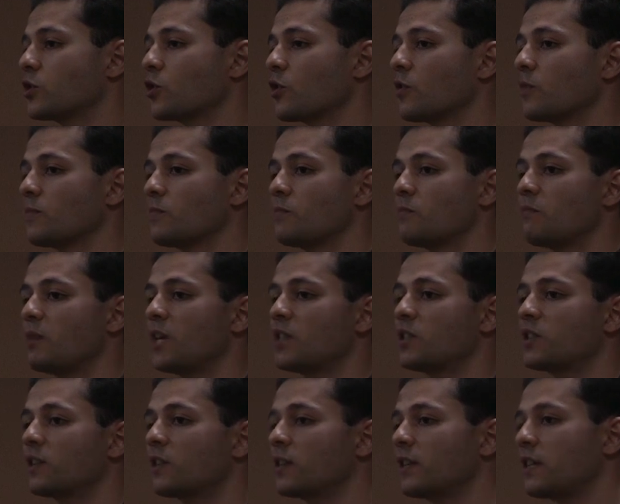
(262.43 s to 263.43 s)
So
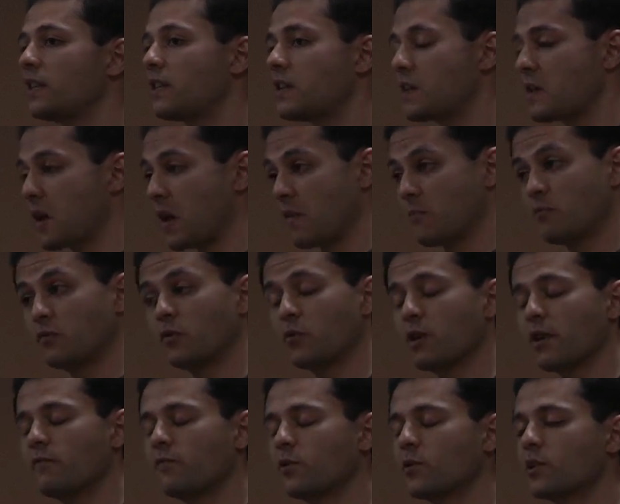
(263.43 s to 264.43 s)
basically, the
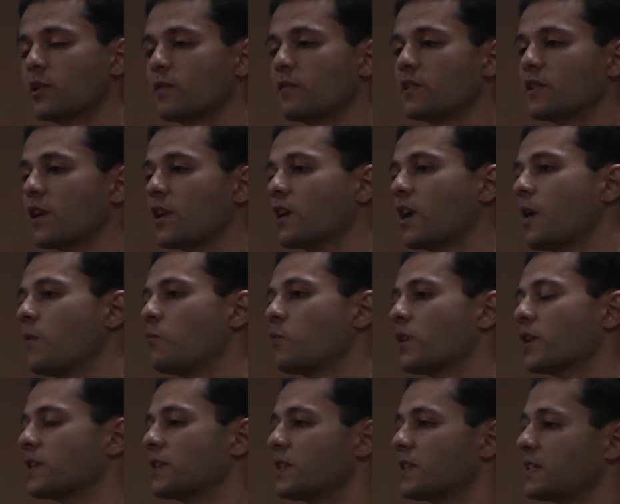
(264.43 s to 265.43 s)
way fluidsurveys.com
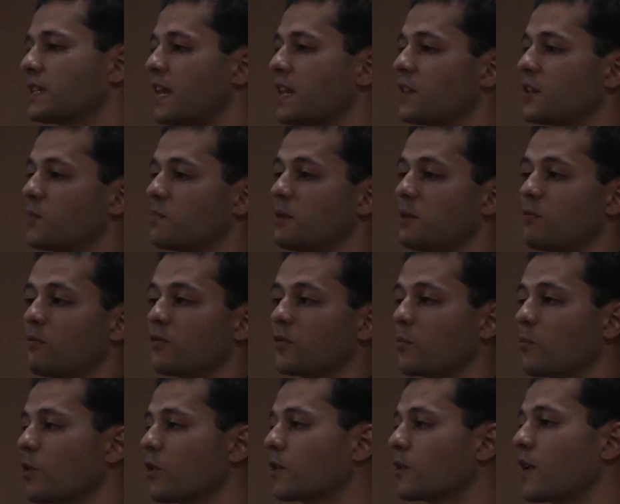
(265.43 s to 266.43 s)
works is that there are people
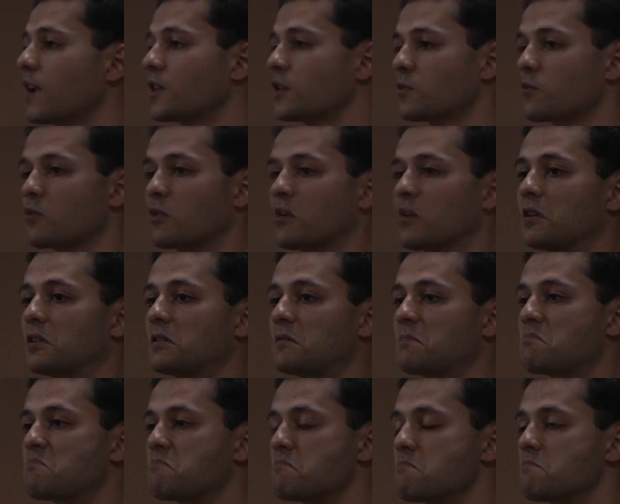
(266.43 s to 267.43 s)
from all across the world,
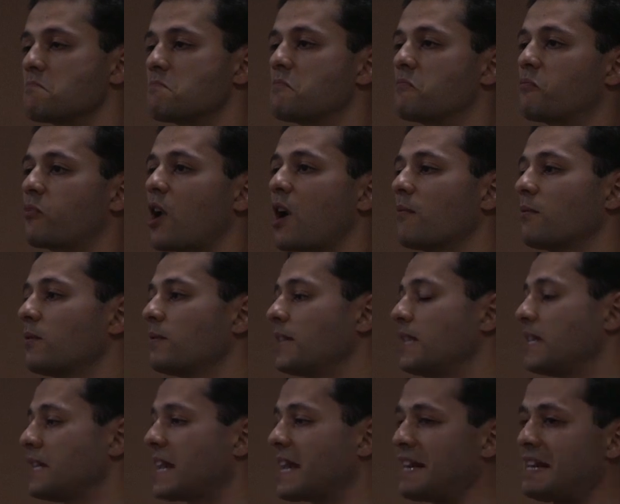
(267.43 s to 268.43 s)

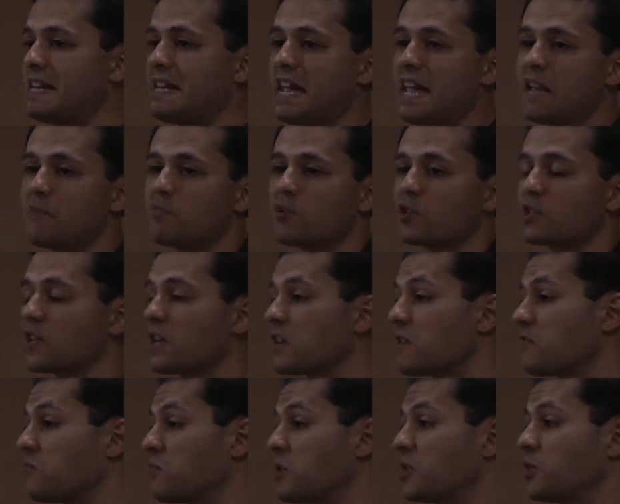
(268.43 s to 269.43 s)
probably 98%
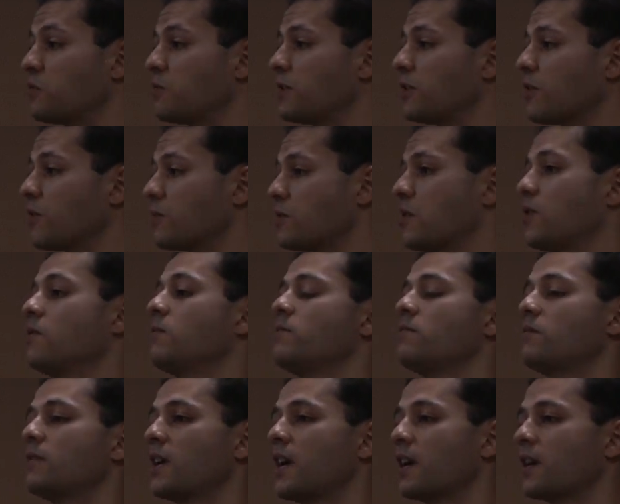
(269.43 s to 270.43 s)
of which we don't know,
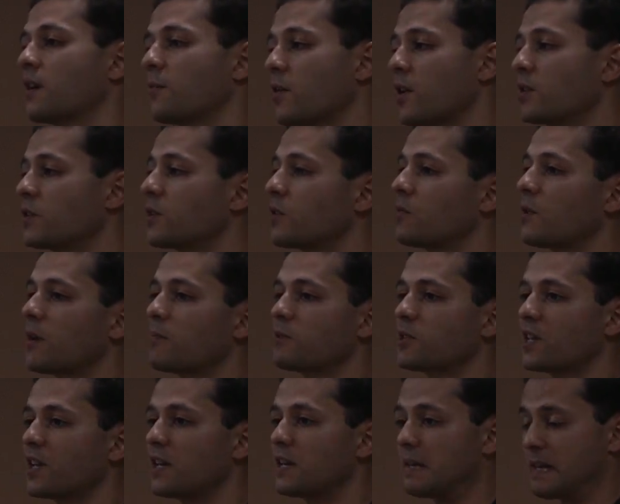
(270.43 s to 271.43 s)
that come onto our
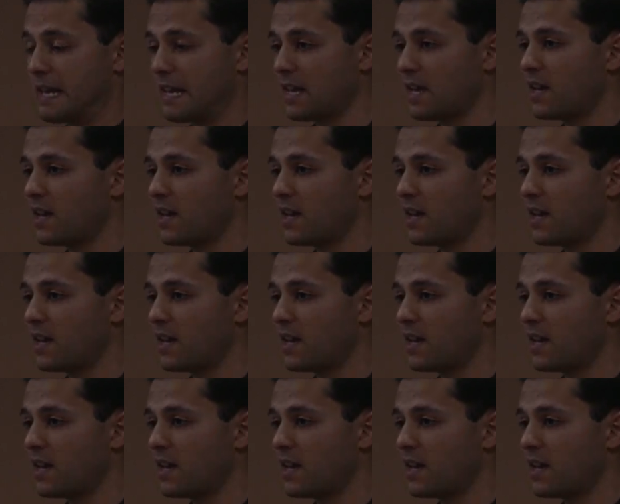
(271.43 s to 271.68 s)
website.